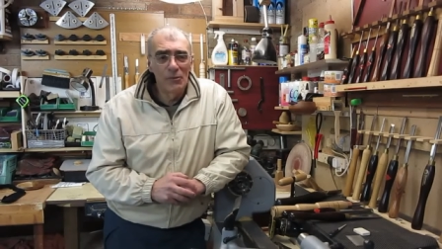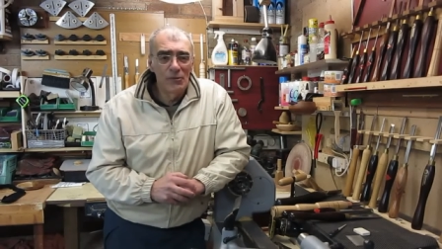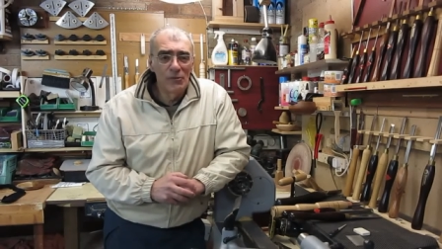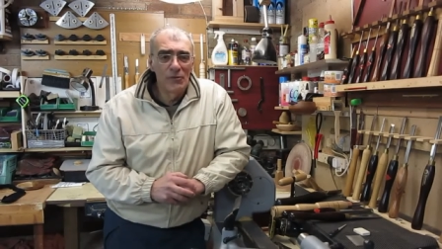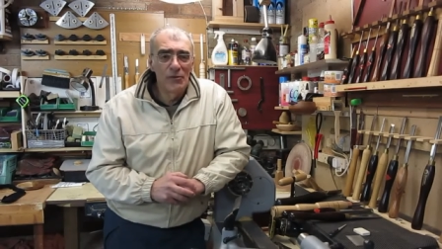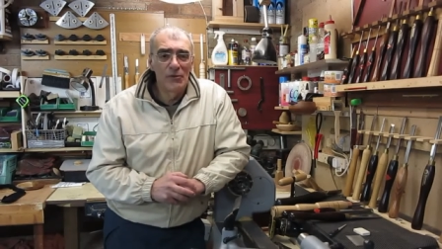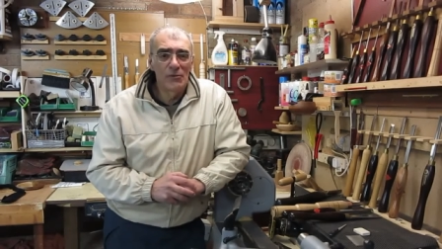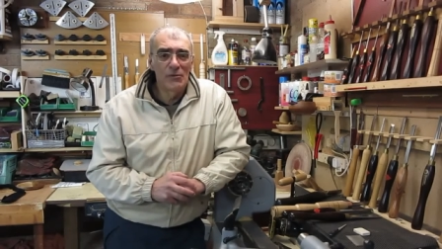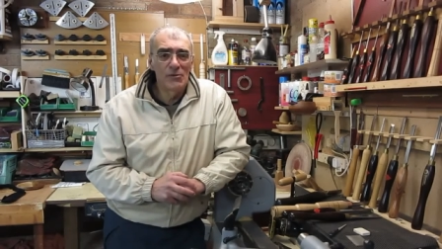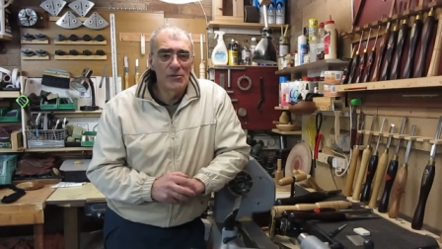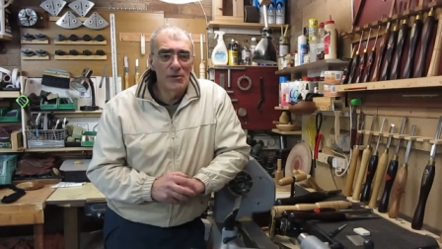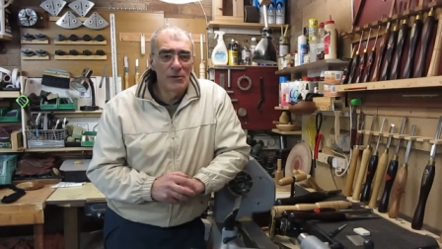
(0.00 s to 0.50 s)

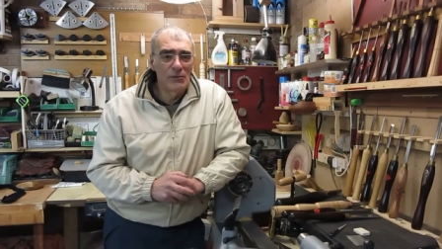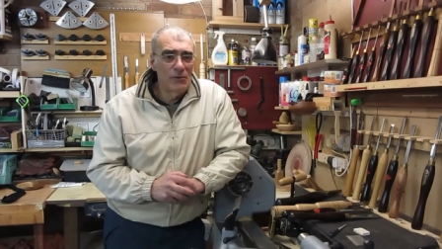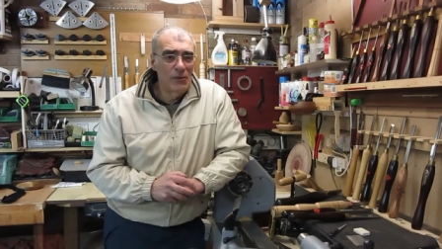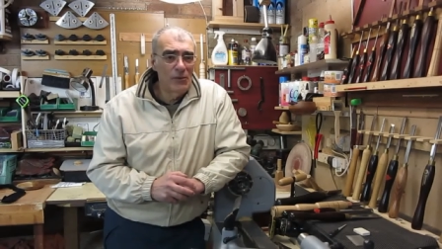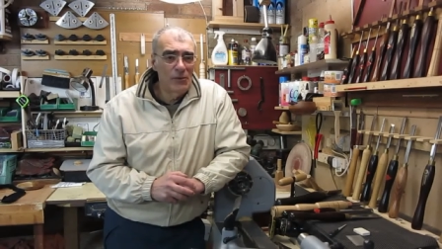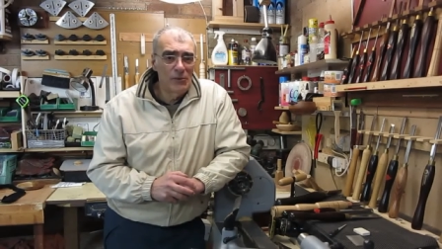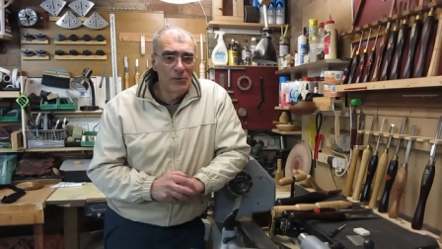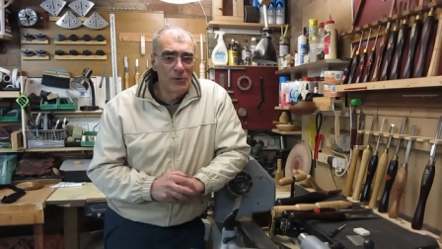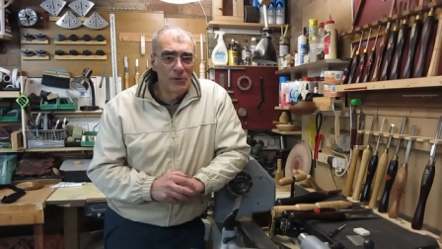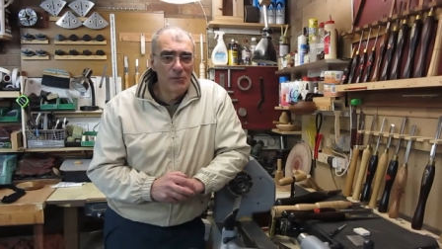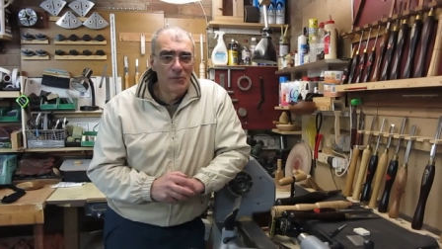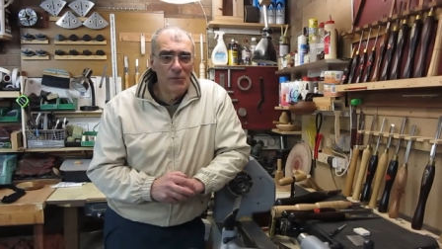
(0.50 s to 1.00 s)
that was
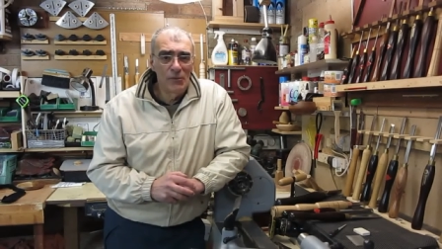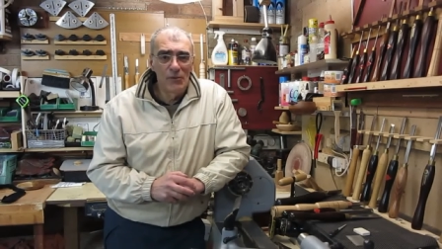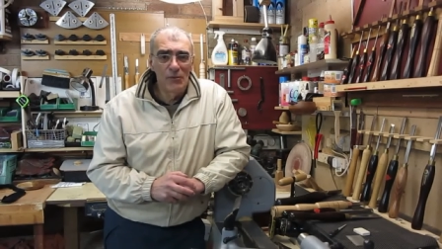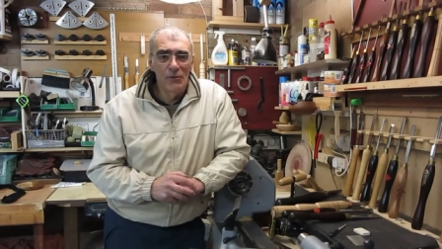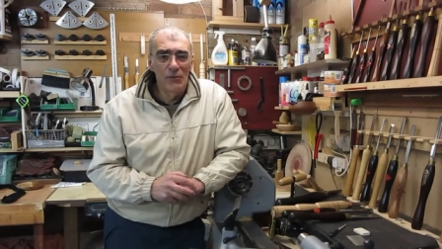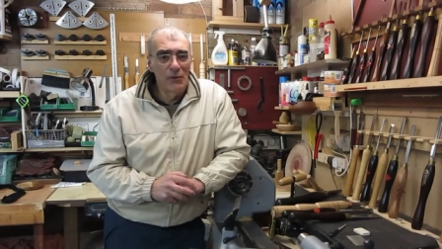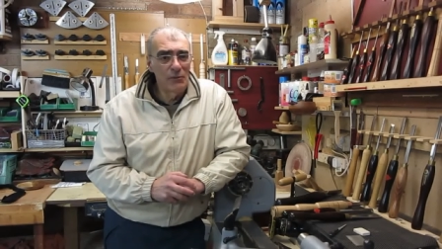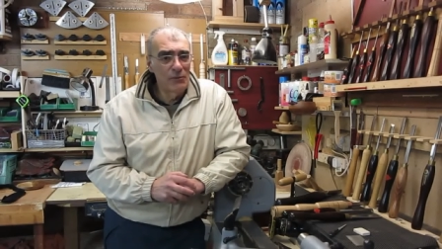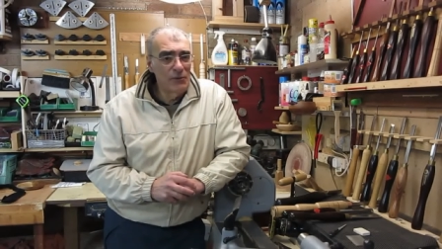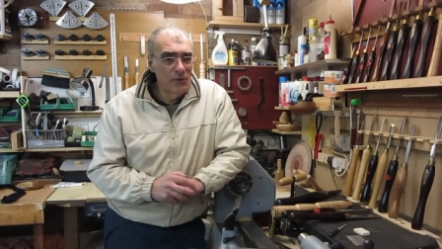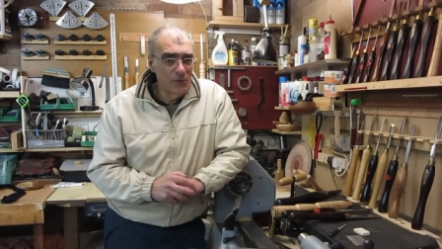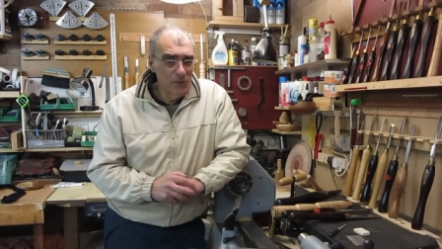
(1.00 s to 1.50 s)
uploaded by
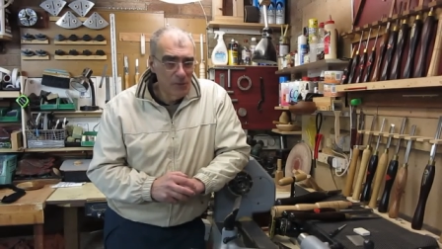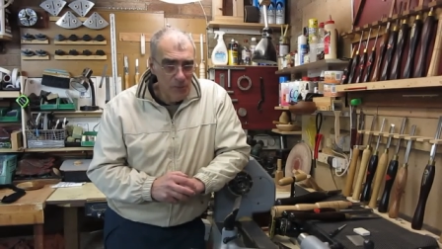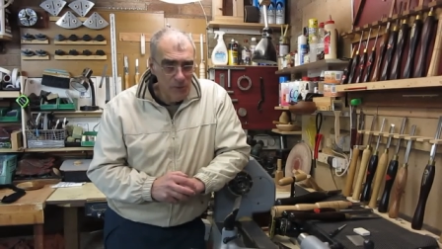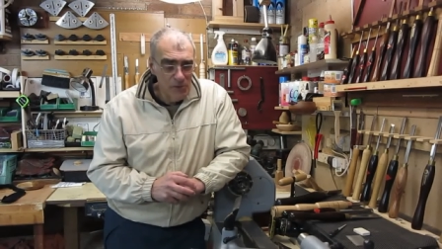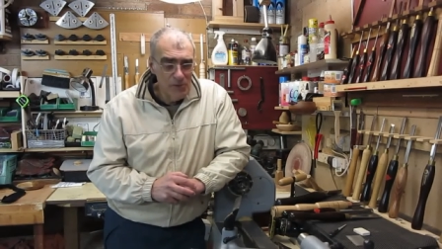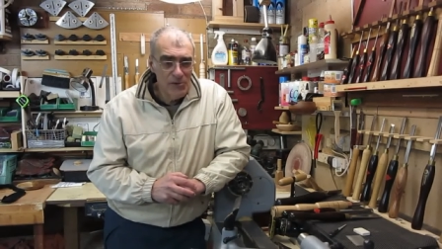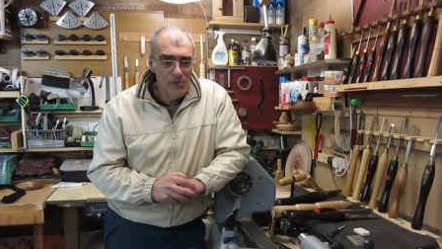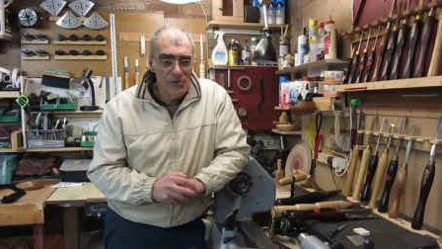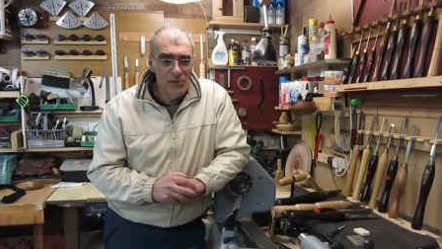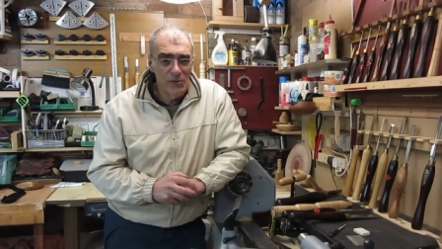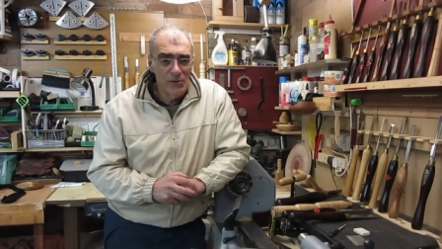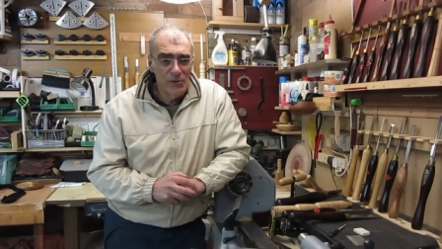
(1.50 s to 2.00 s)
Robbie the
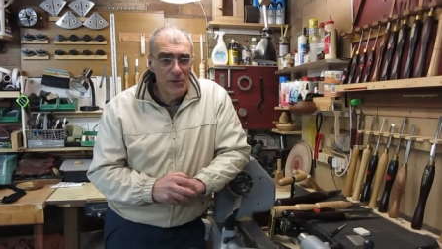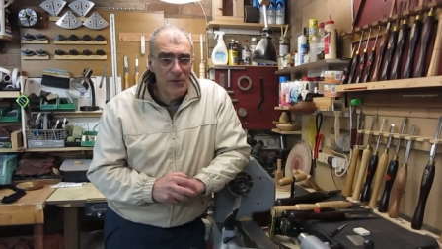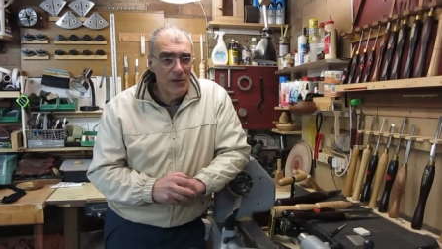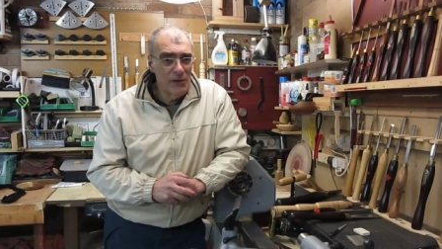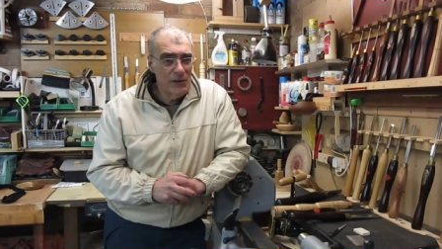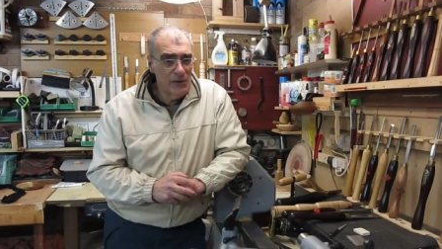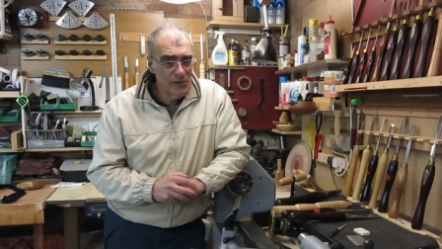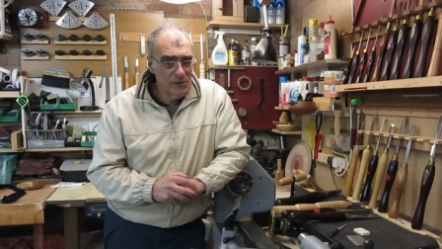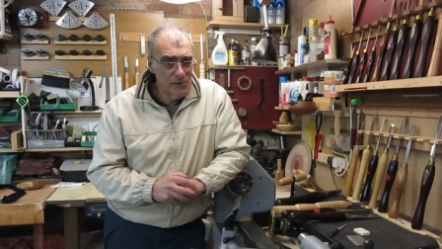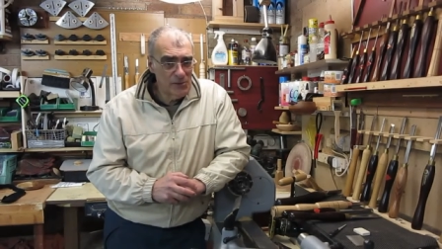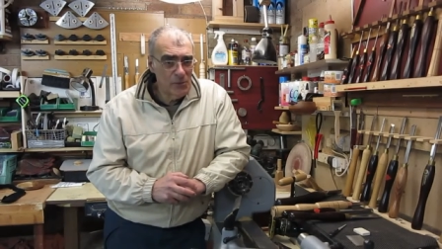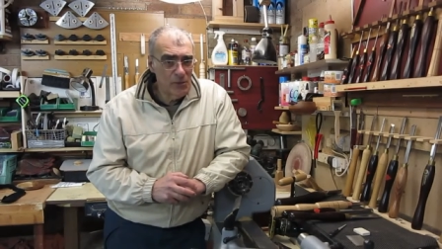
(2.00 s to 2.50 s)
Woodturner
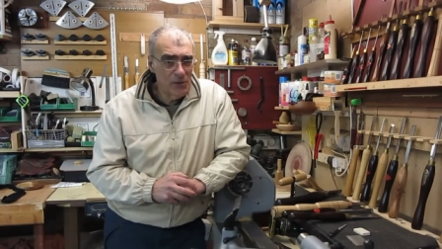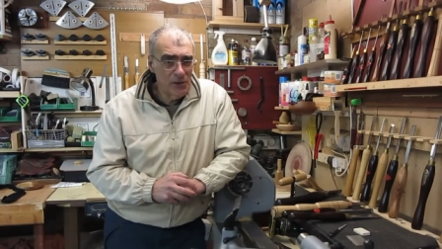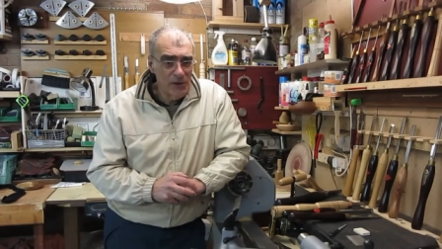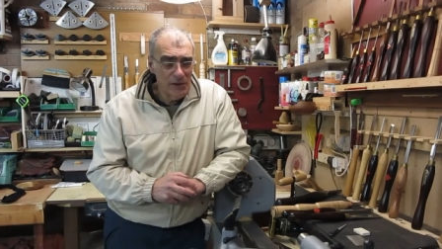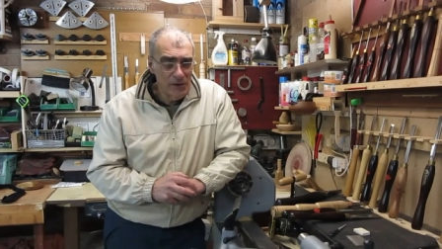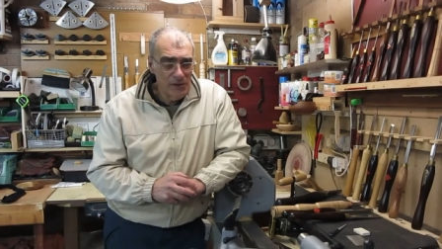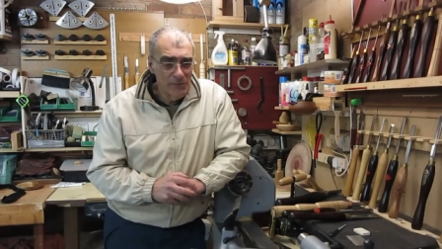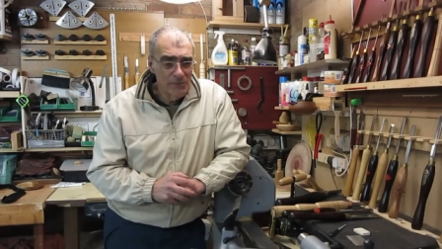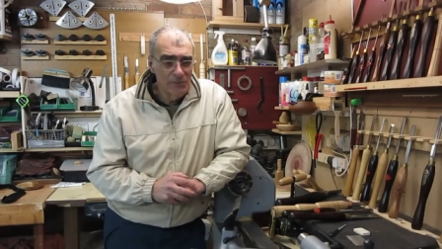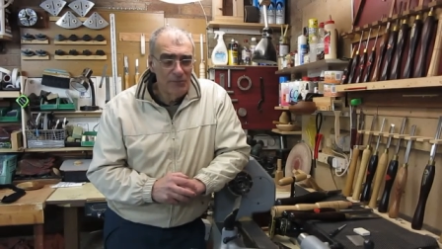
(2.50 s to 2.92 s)
last week.